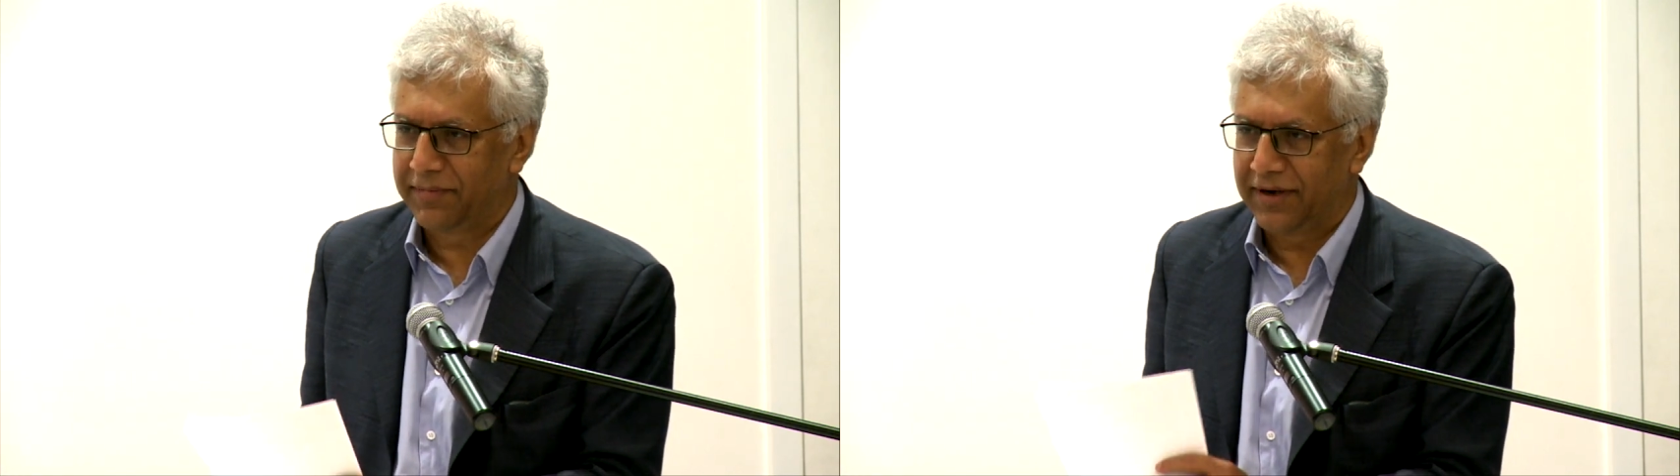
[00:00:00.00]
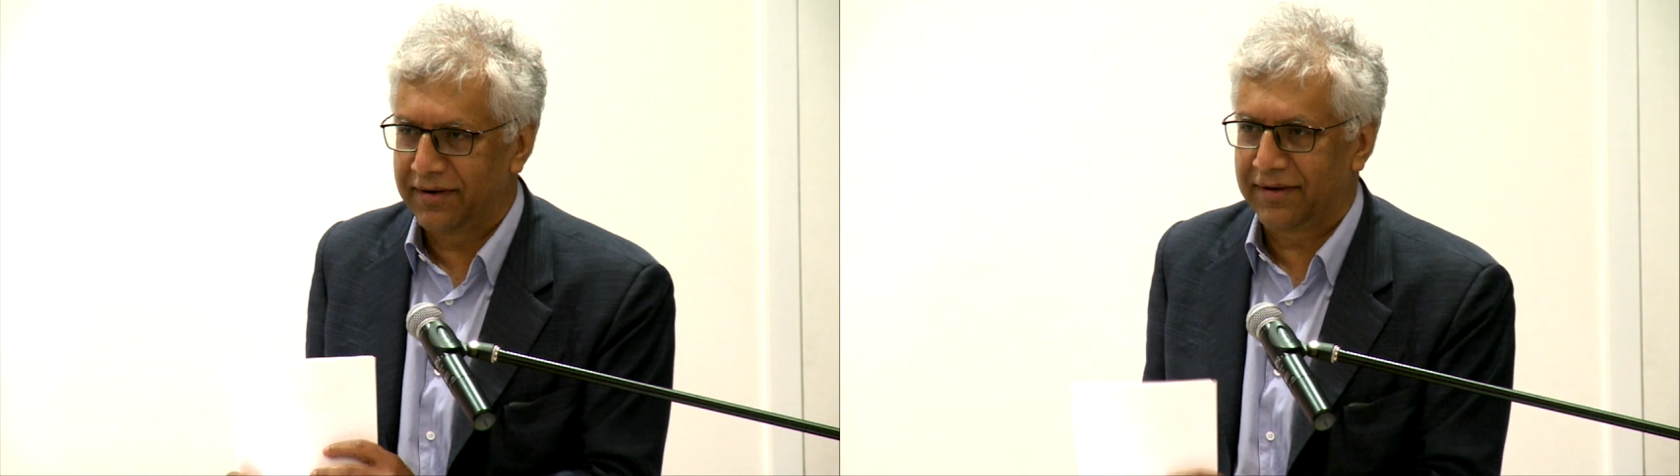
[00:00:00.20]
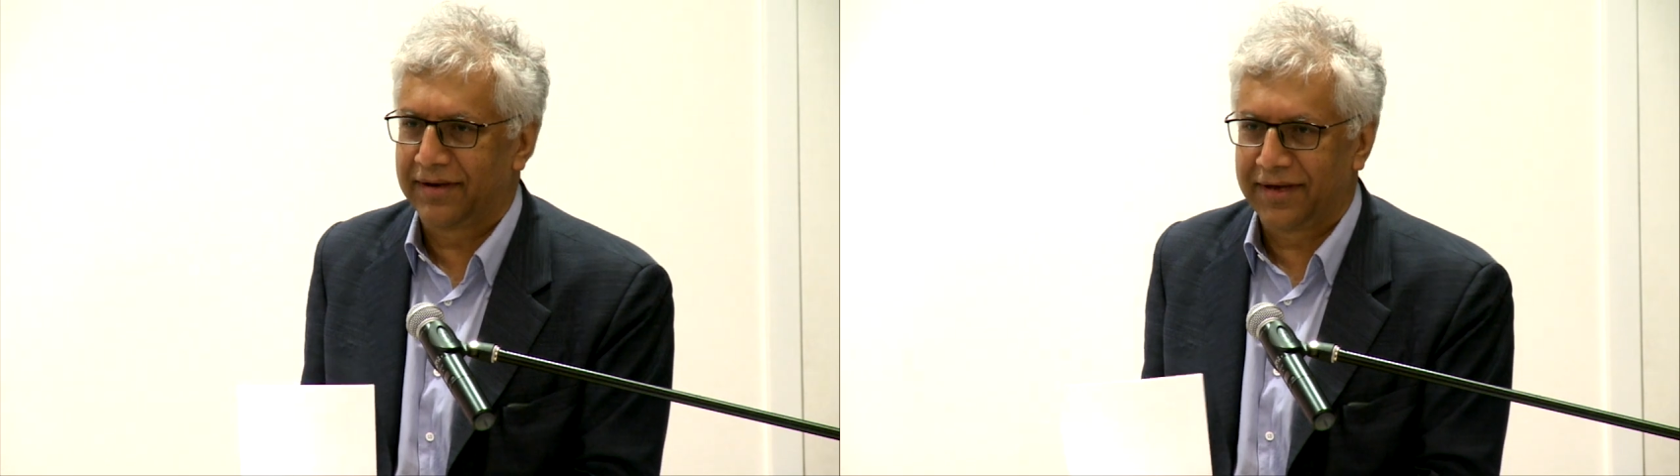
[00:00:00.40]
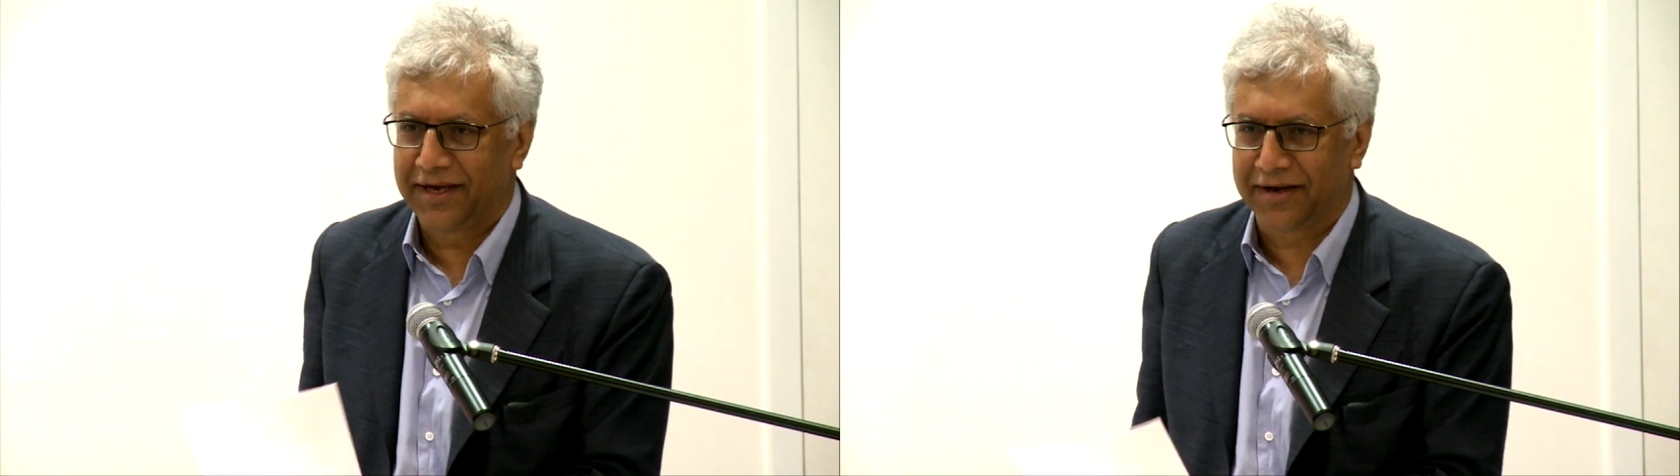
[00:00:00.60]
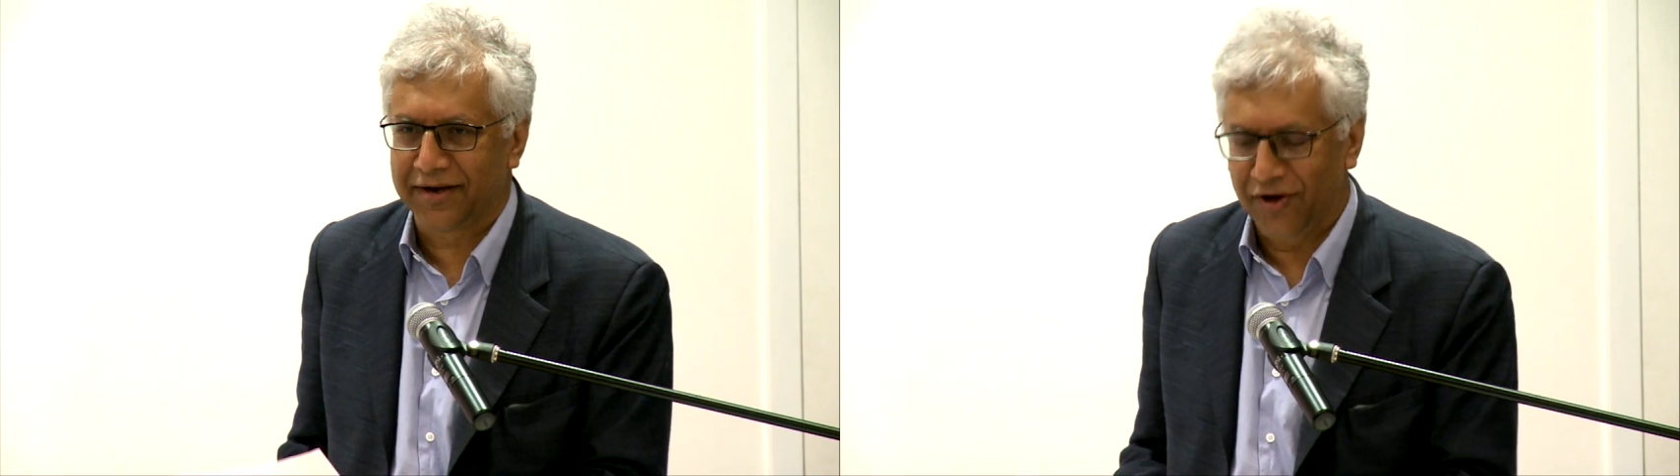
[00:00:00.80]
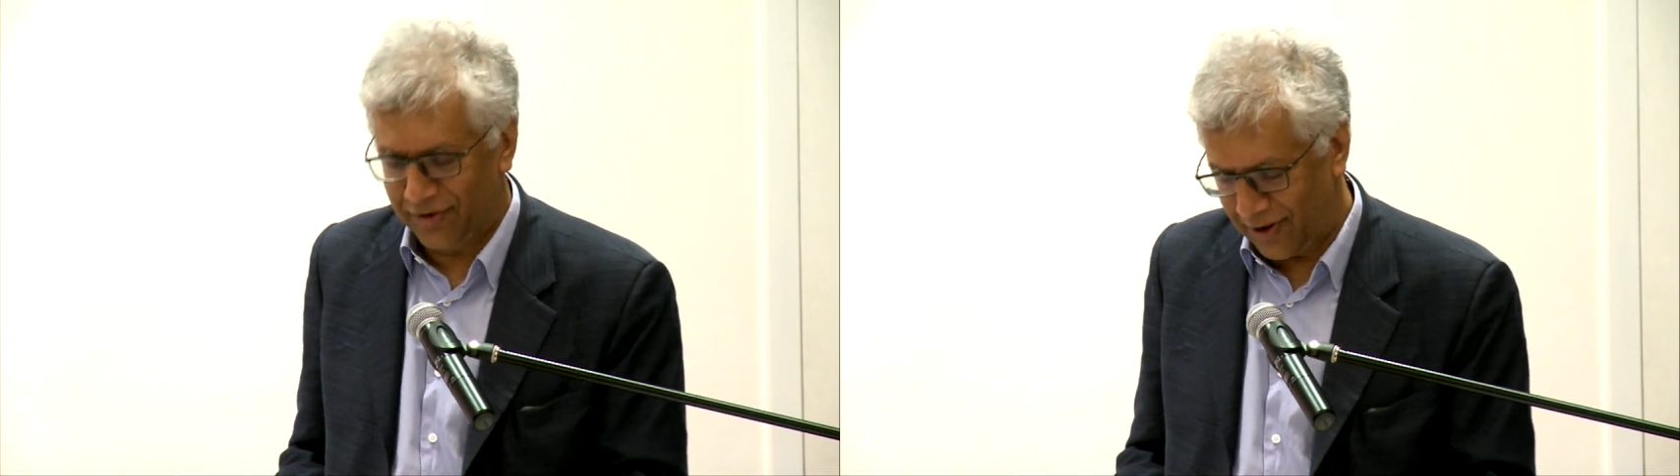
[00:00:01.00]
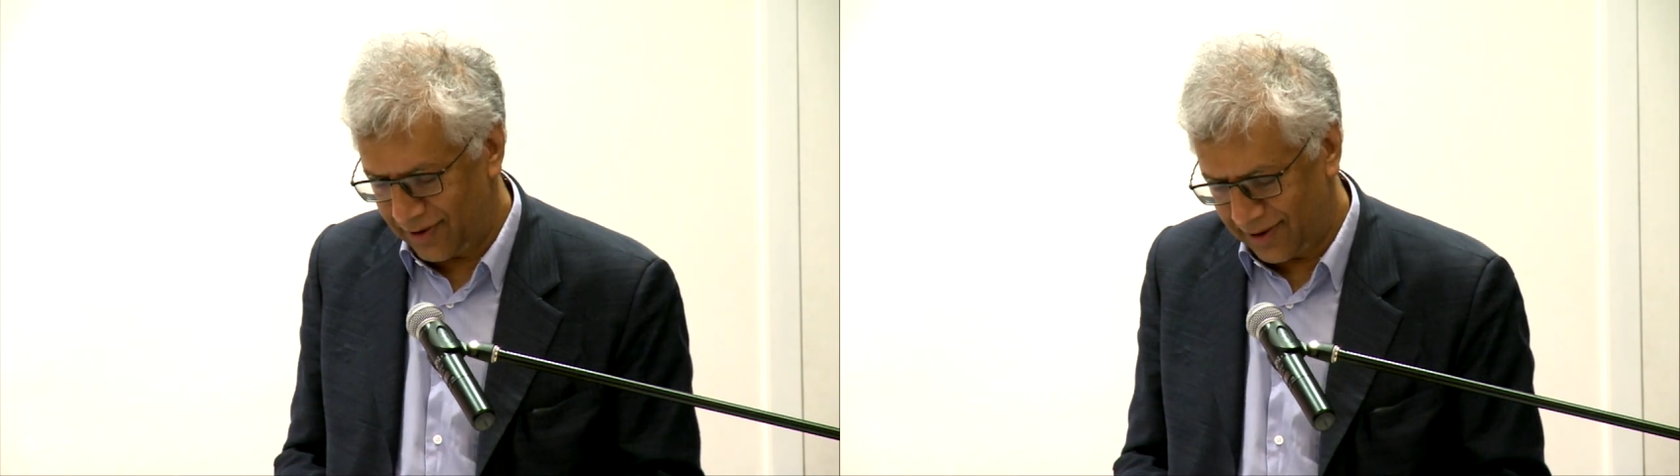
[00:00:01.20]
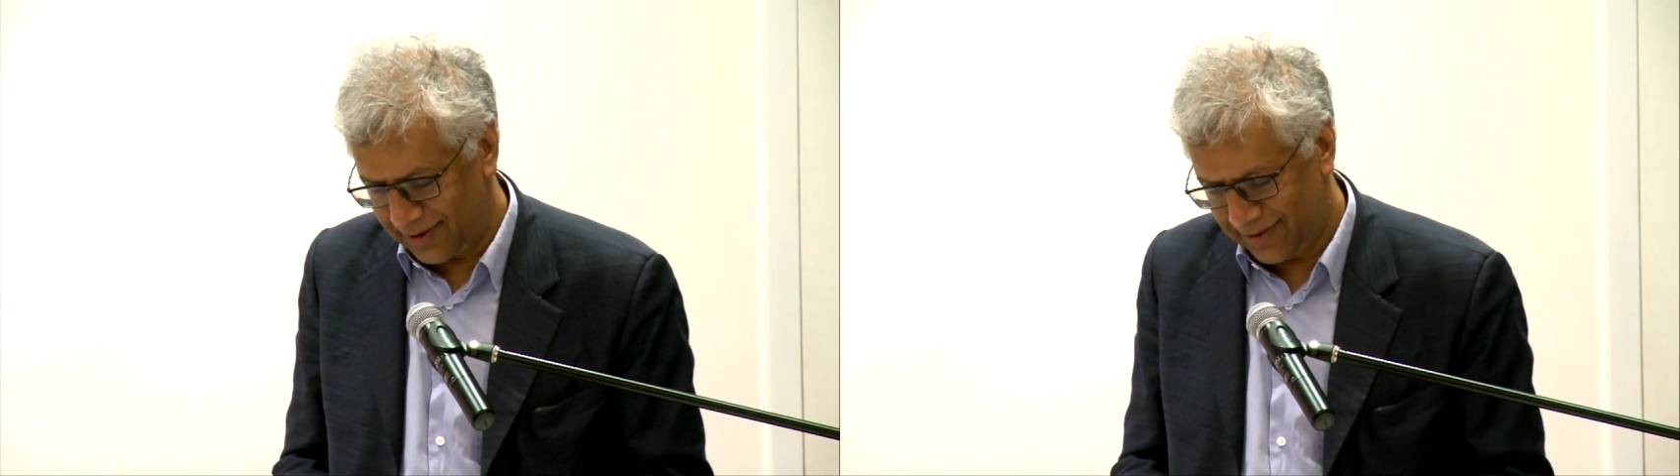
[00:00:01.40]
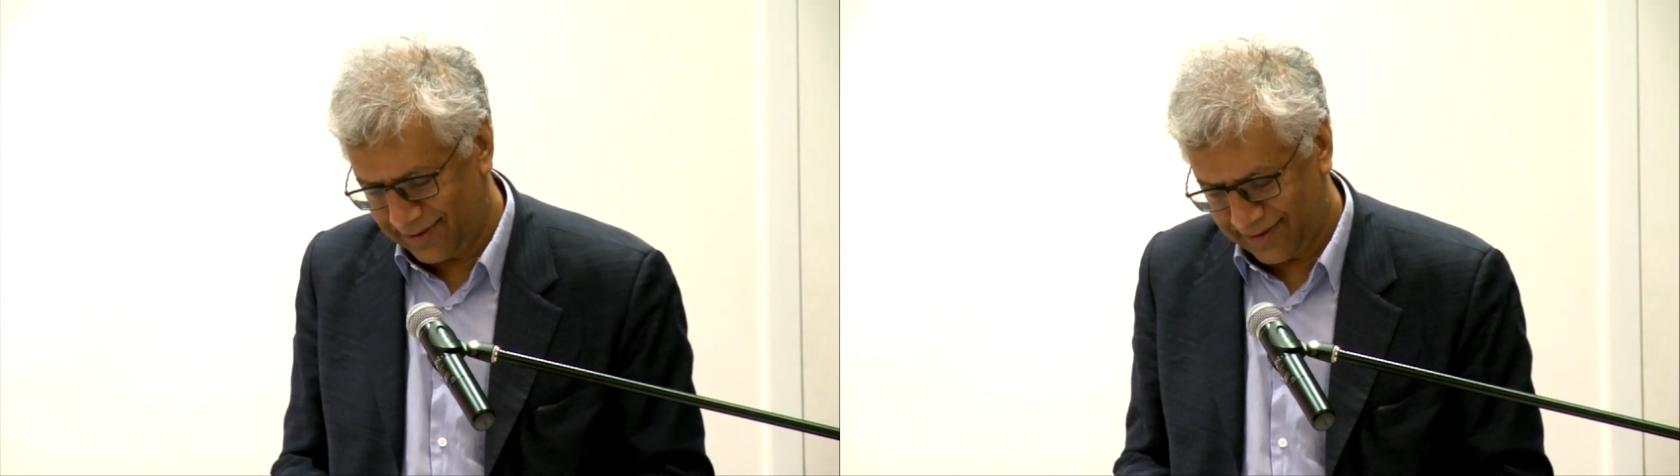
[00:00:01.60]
and kick no longer.